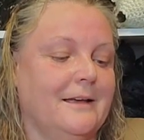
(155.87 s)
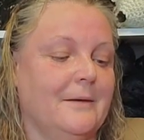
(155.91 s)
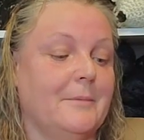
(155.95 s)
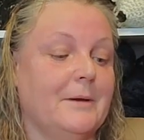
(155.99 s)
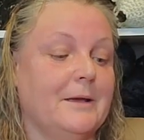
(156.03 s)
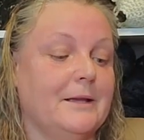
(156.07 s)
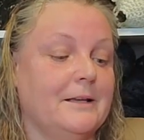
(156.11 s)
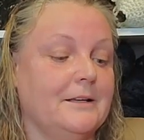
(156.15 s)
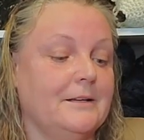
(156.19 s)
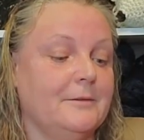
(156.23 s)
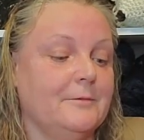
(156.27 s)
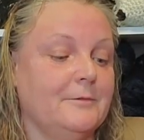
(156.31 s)
Am
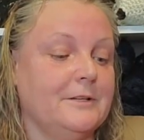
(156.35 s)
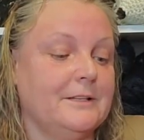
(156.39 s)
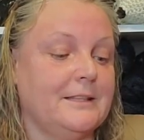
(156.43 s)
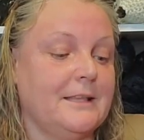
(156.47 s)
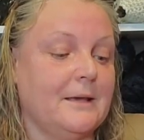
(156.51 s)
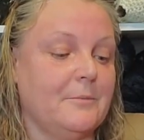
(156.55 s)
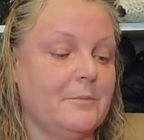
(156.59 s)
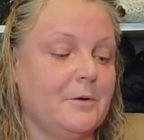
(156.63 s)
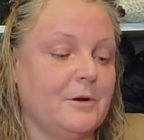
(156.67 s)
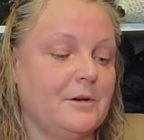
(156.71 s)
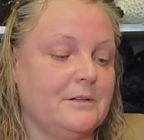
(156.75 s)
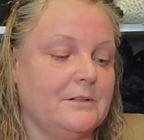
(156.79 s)
I going to read
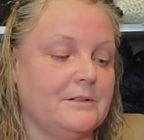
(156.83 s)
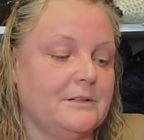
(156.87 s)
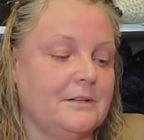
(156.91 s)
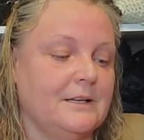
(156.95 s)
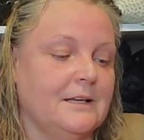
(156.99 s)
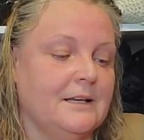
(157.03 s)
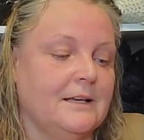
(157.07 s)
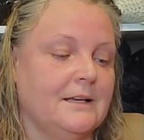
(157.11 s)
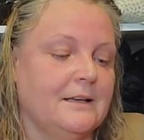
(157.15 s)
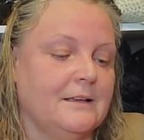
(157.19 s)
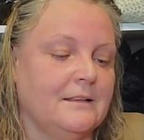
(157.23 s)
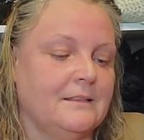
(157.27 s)
that part?
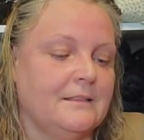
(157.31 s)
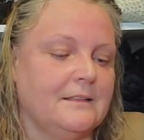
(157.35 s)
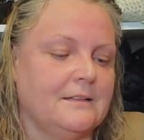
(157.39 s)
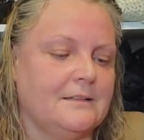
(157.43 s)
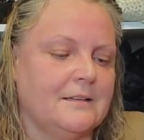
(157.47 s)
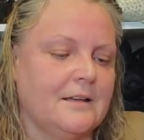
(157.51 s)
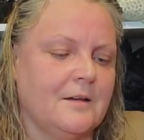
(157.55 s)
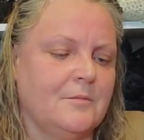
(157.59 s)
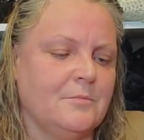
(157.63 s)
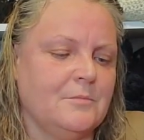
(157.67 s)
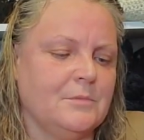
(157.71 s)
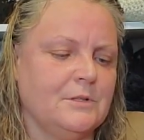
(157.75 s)
The
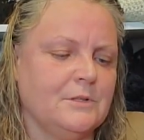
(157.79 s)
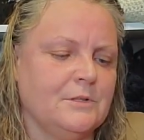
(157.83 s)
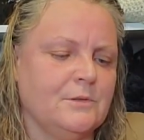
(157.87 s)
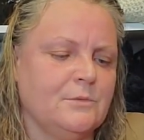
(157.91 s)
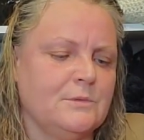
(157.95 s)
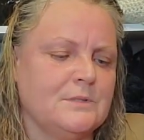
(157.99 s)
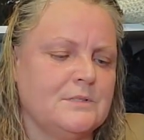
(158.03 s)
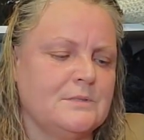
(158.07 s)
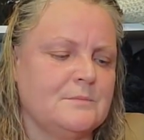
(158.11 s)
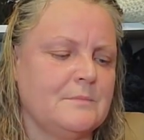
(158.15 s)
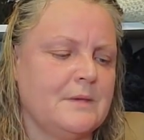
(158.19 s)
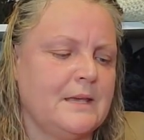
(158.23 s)
tumbler
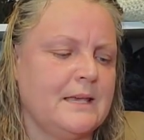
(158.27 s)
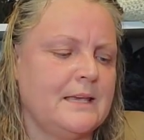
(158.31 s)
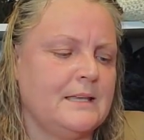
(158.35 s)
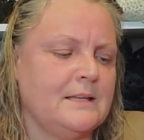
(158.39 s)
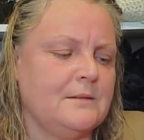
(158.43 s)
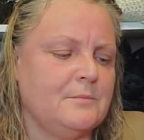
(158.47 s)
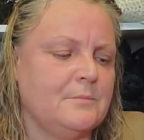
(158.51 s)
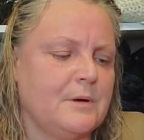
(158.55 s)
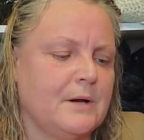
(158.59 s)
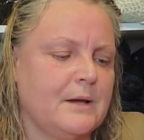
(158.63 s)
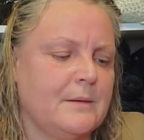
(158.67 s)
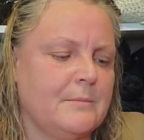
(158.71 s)
was
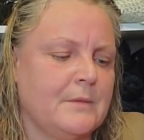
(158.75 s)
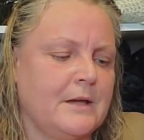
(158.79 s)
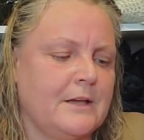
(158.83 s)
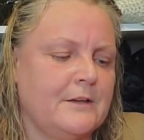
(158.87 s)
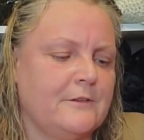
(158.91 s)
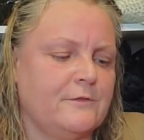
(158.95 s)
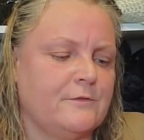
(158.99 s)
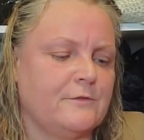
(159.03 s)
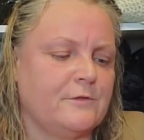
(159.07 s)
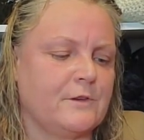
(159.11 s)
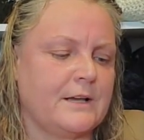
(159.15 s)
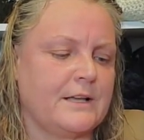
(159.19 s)
made by my
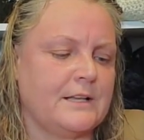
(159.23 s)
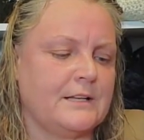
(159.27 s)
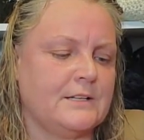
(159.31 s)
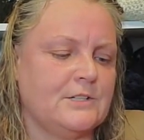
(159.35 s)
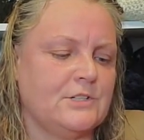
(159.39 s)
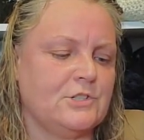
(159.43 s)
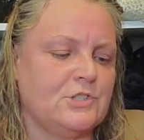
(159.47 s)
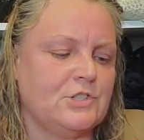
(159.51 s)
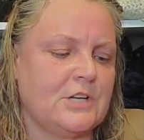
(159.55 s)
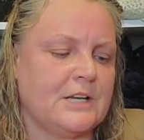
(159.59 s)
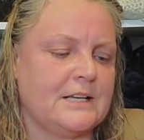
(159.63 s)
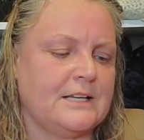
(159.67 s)

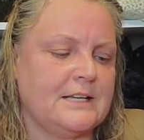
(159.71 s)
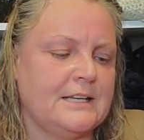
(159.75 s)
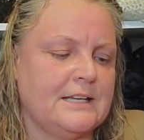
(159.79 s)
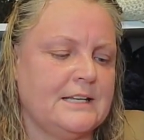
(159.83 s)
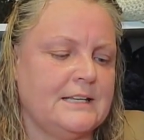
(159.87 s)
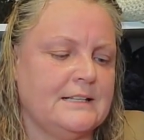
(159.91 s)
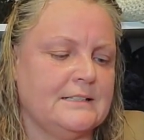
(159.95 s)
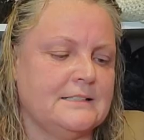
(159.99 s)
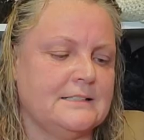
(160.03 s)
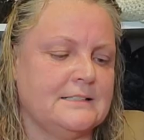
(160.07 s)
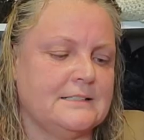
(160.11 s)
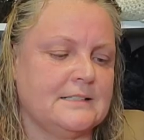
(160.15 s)
friend
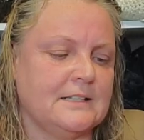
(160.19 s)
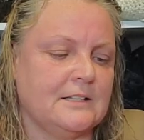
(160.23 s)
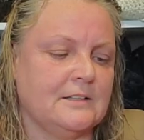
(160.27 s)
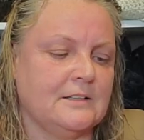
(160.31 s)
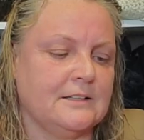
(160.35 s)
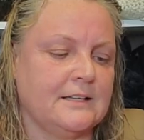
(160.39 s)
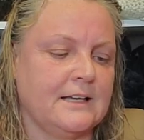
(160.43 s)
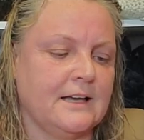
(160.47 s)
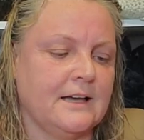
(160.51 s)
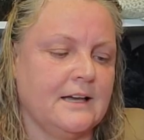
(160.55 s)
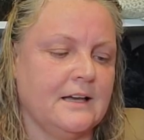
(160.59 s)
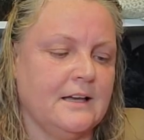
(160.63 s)
Jenny
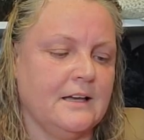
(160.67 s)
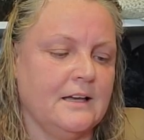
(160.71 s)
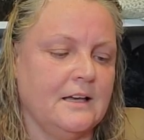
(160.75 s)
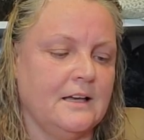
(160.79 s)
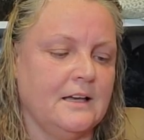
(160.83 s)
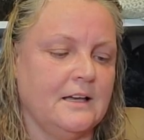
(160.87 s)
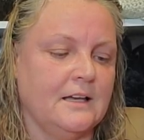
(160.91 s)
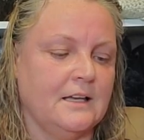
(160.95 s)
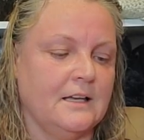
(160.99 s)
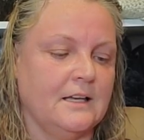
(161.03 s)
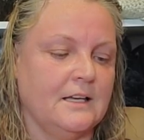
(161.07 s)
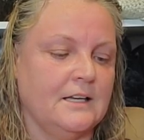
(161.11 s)
Zilka.
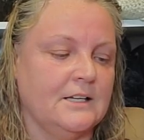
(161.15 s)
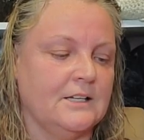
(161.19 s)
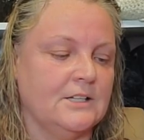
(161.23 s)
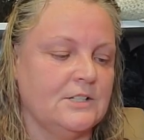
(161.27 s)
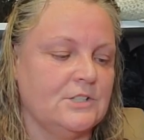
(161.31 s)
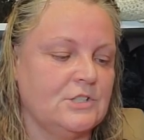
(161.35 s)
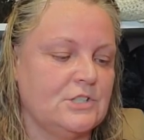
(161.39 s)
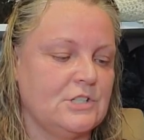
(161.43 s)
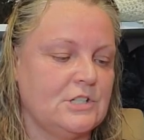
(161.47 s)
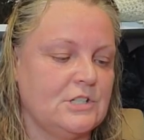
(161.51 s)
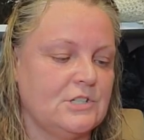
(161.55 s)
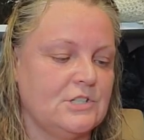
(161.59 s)

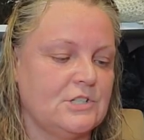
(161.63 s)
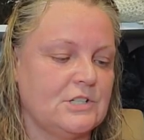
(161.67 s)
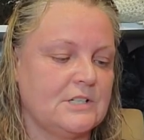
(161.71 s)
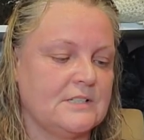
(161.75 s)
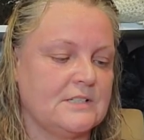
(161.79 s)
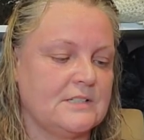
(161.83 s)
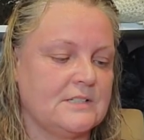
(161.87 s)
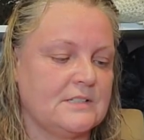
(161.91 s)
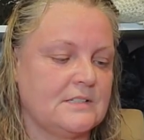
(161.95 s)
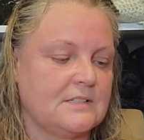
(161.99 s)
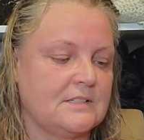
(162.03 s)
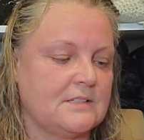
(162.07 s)
She
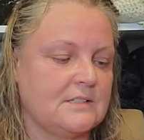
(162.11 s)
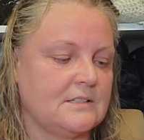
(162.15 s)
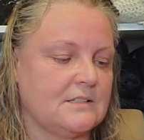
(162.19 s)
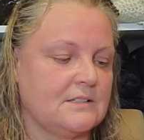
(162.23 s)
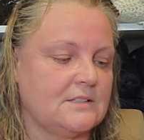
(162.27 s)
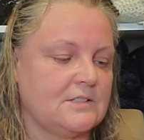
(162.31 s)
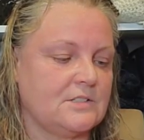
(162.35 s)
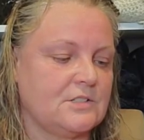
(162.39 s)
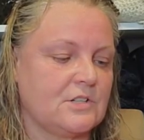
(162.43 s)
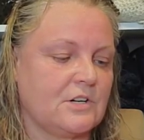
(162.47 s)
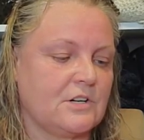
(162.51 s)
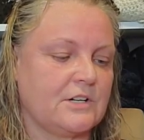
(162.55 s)
just
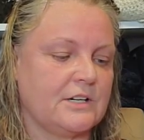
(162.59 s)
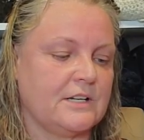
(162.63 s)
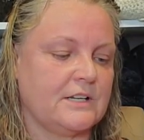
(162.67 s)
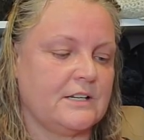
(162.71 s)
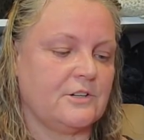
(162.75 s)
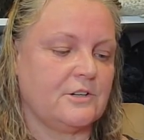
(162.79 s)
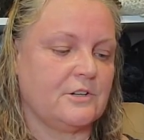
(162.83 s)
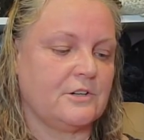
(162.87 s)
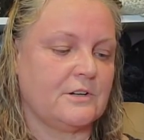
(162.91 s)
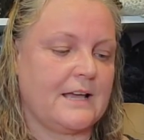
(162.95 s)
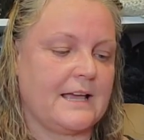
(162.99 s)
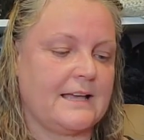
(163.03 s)
started
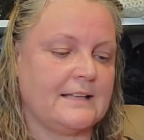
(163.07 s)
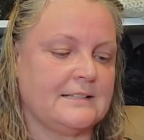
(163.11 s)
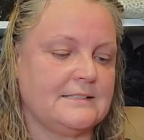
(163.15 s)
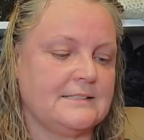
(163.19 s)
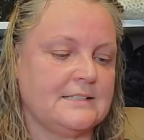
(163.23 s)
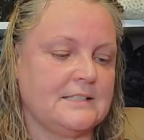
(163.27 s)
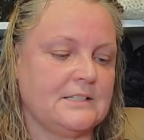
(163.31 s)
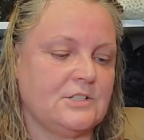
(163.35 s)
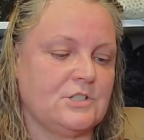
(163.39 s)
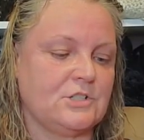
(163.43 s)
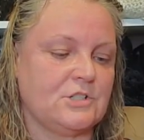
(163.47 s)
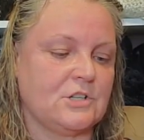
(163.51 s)
her
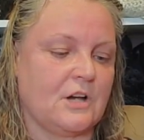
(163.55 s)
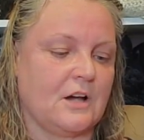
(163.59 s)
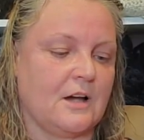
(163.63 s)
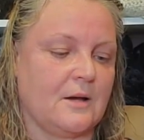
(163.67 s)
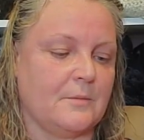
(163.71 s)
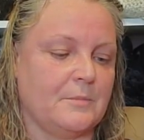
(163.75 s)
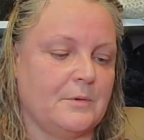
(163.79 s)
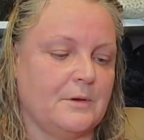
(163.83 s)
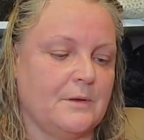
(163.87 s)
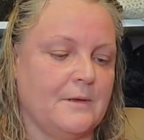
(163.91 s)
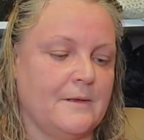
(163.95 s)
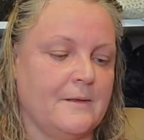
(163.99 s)
Etsy shop.